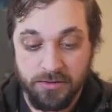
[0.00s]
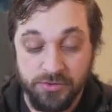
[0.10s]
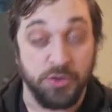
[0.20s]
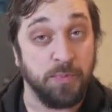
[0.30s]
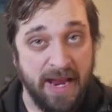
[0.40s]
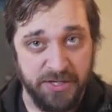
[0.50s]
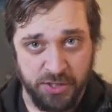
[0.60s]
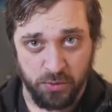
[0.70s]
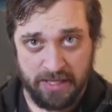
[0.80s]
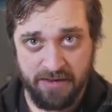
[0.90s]
So you pay
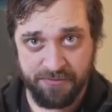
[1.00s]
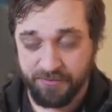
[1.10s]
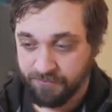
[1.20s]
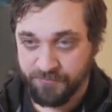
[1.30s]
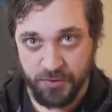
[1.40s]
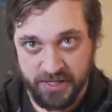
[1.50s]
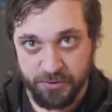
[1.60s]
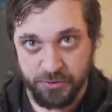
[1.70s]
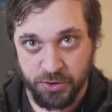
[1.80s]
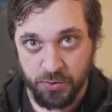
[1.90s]
2 life for the other